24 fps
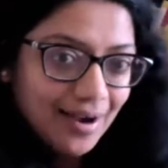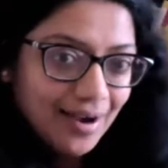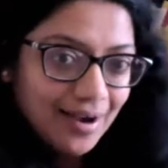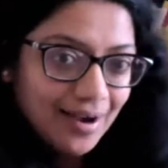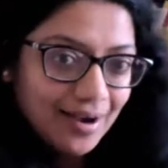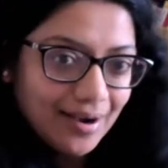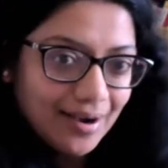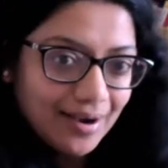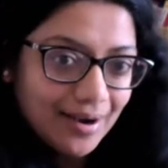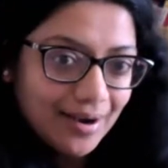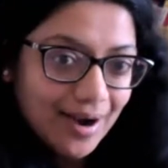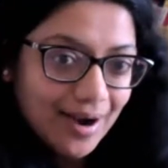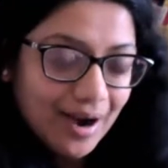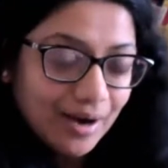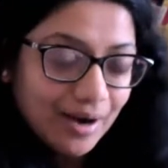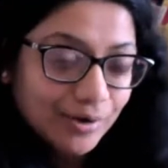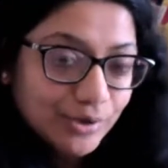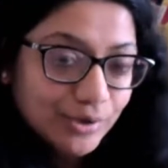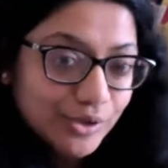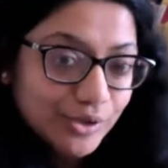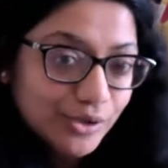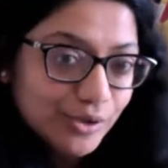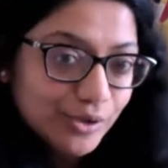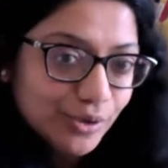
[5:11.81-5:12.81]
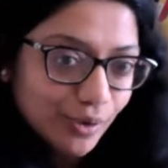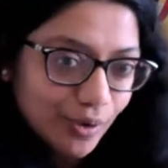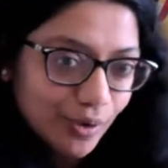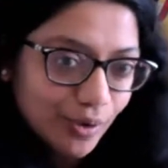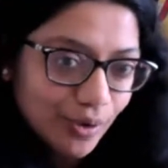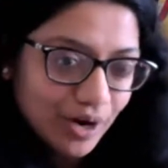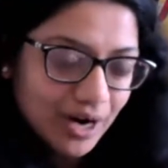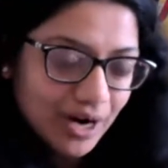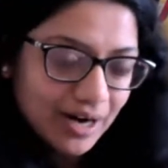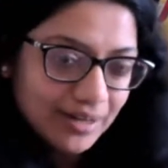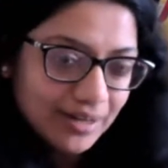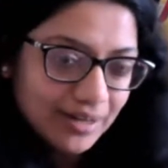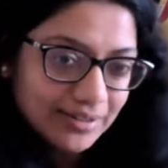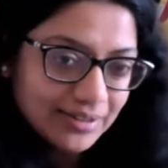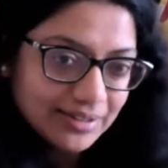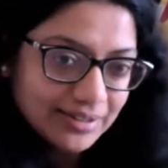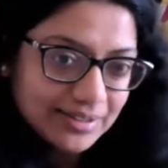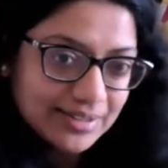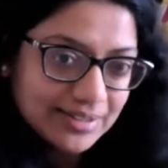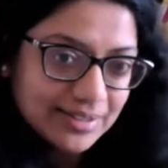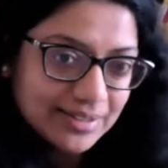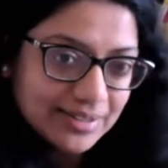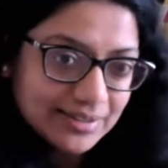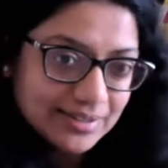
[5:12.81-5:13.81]
how strong are these
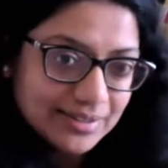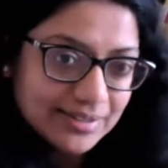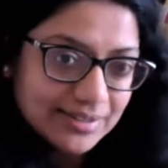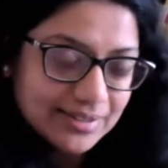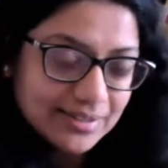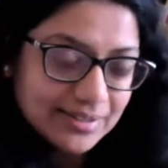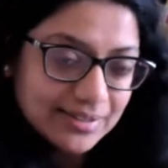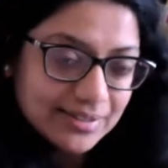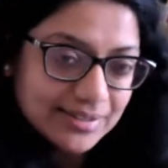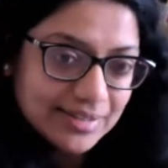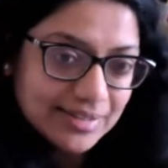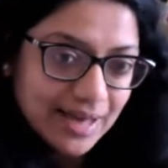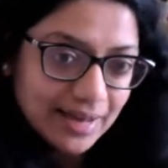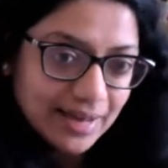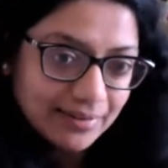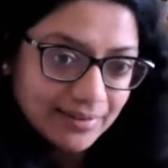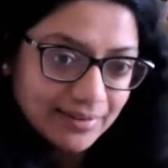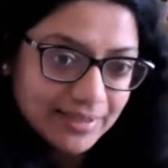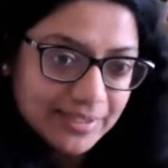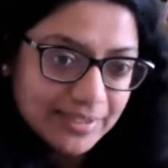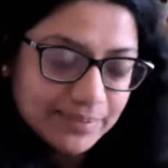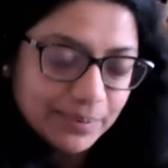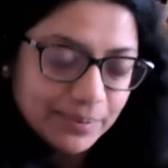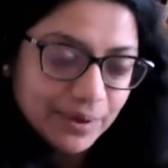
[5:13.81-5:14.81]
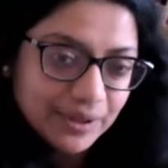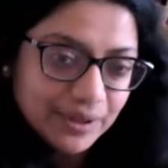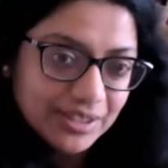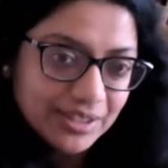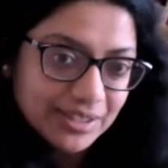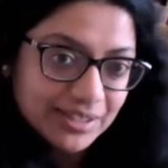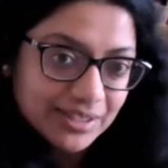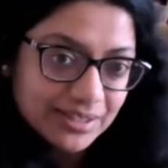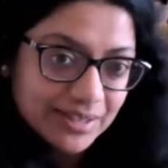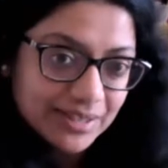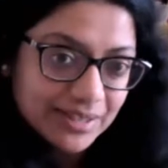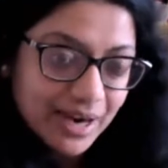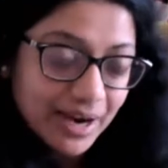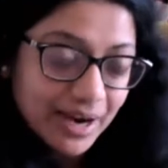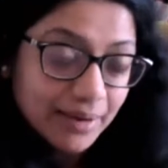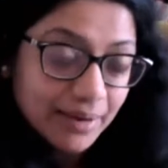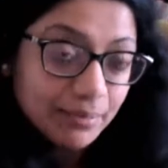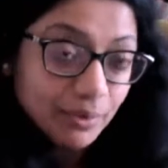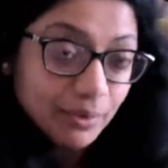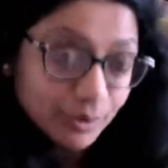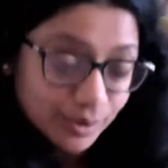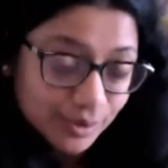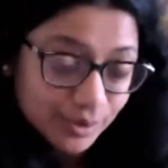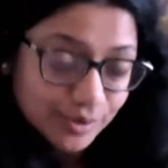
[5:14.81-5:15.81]
concerns at this point in time,
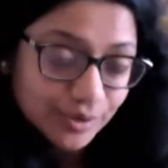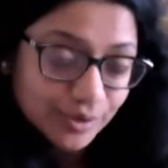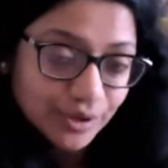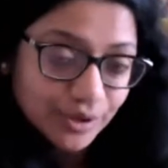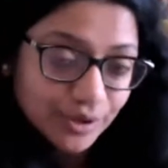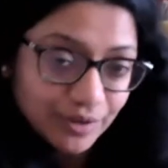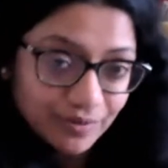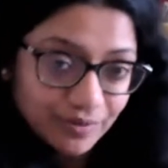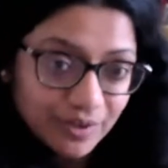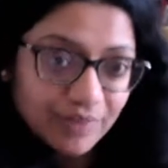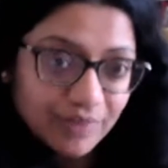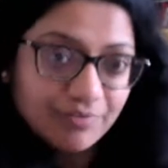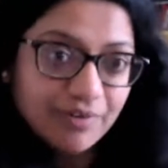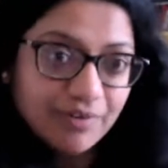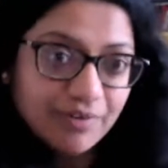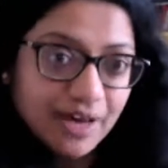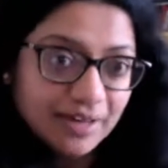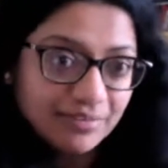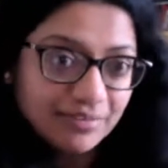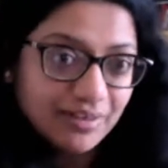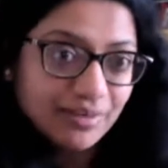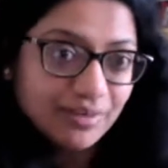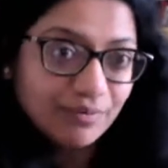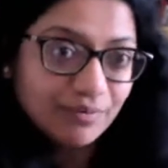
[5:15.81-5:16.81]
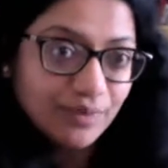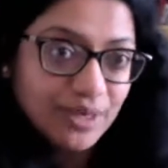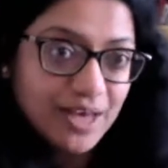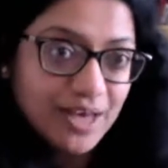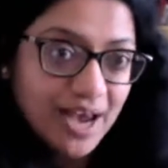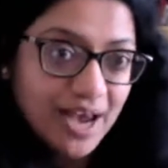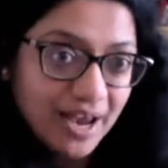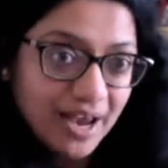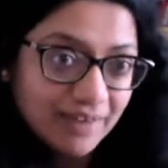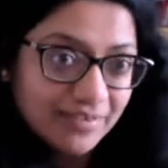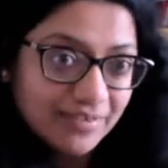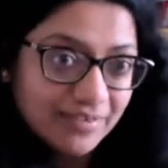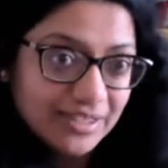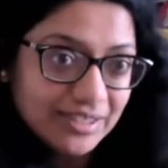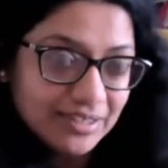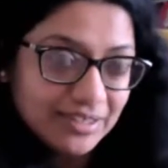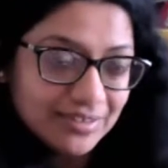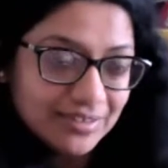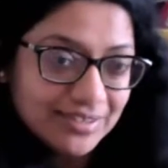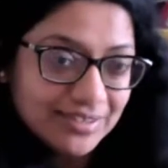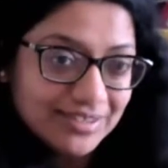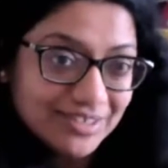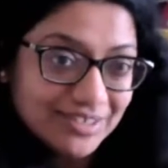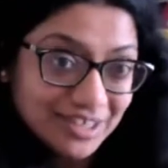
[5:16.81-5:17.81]
also given the fact that we have seen
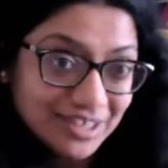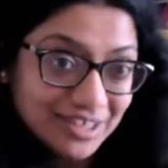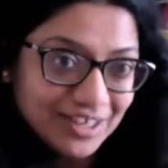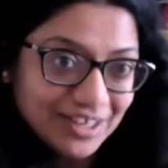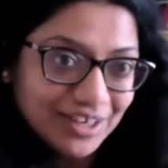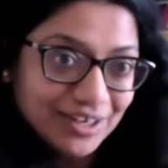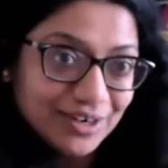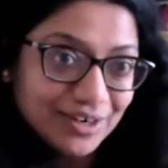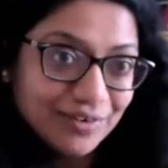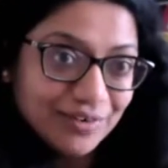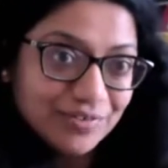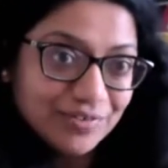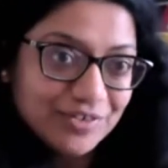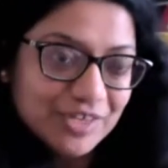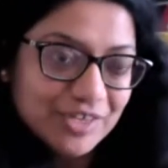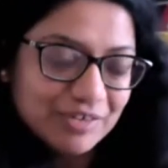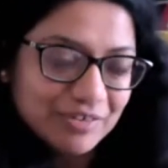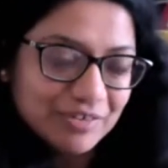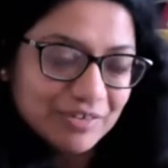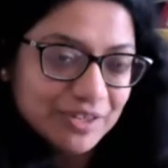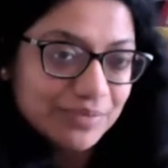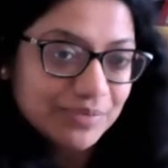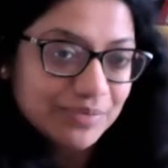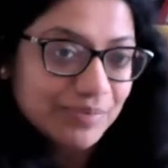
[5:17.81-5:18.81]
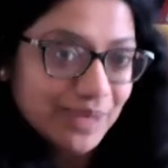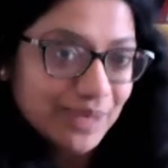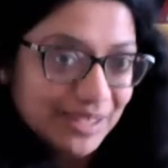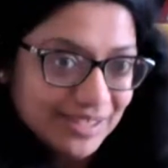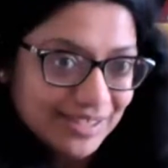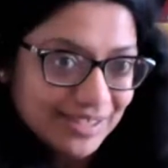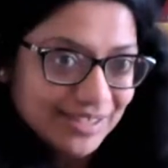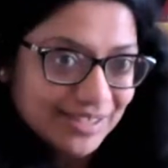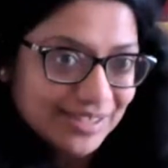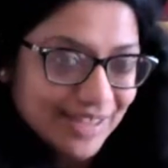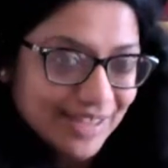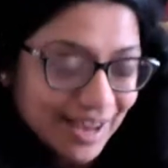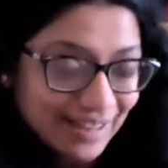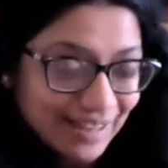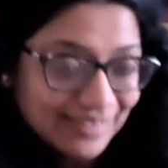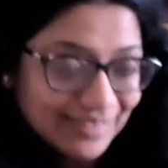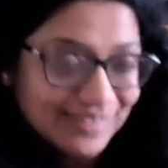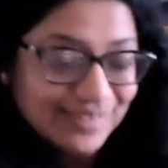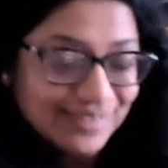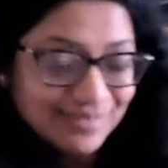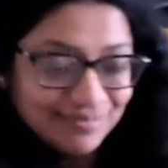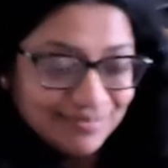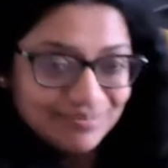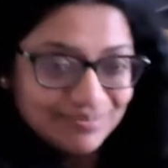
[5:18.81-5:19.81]
the shrinking of civil spaces and
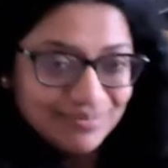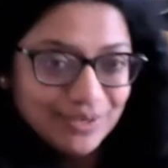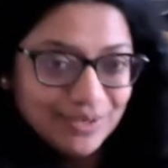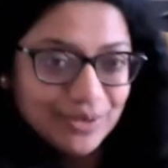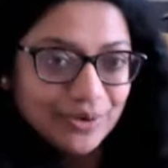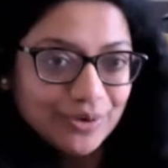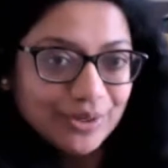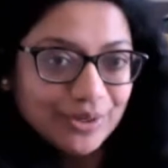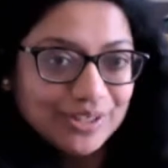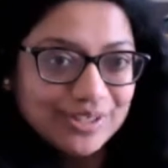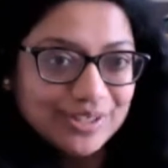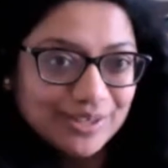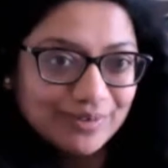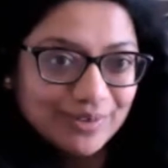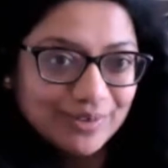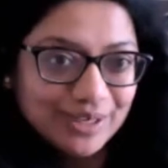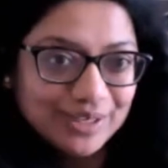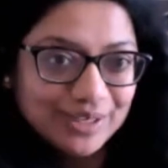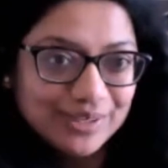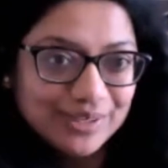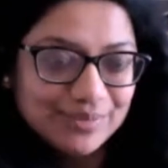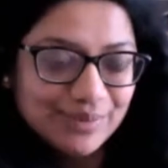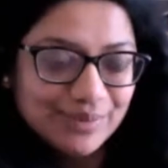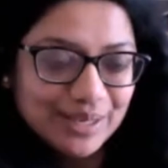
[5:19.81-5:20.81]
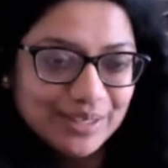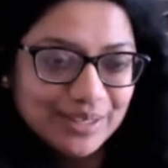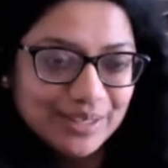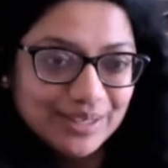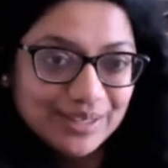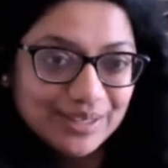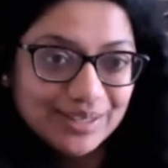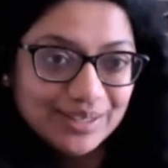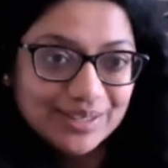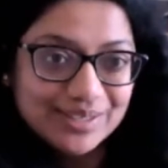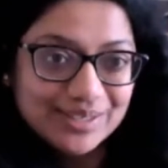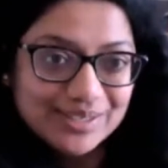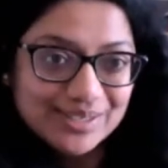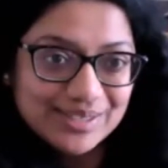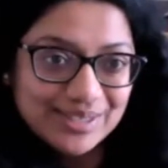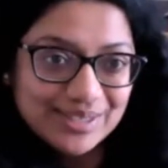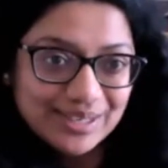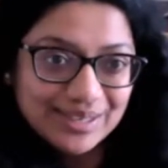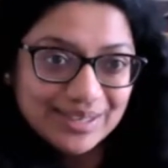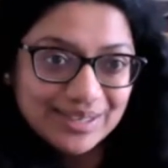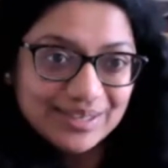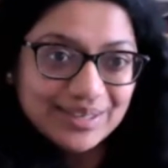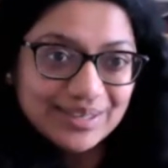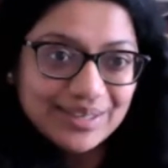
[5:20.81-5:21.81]
growing surveillance by the Indian
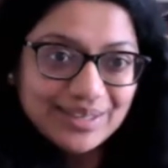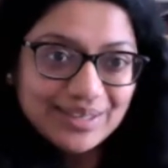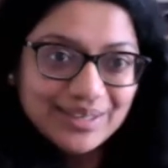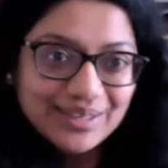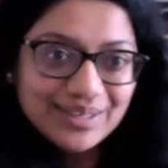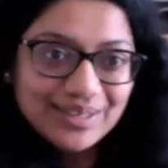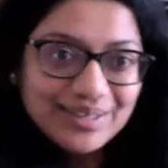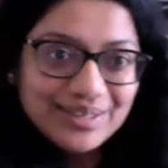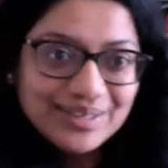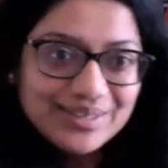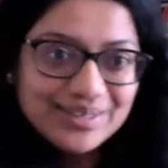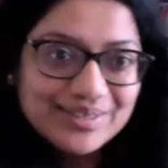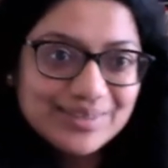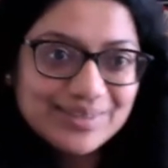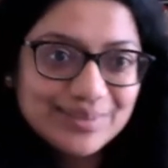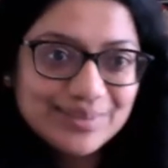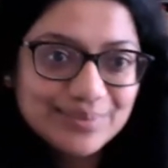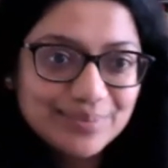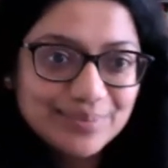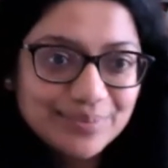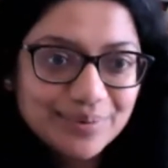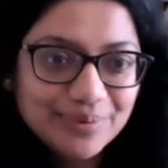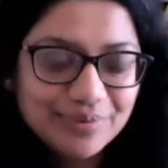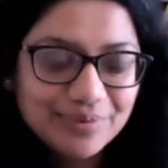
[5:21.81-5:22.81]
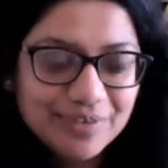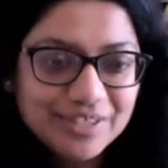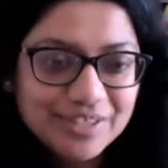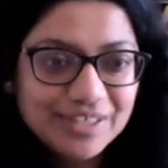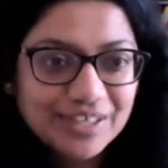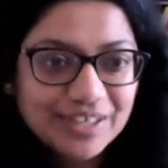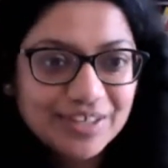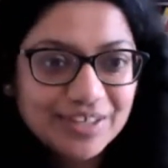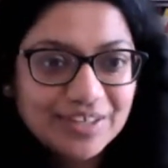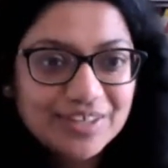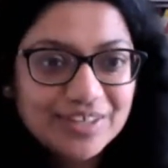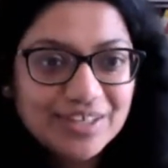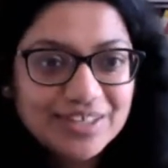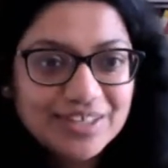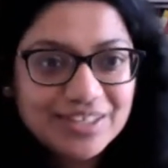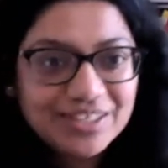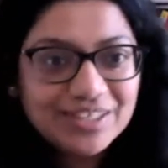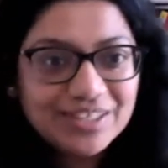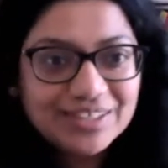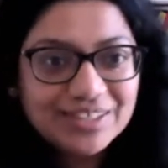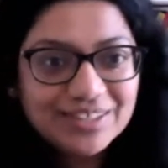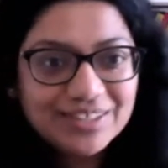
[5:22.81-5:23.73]
state? So, Professor Cannataci.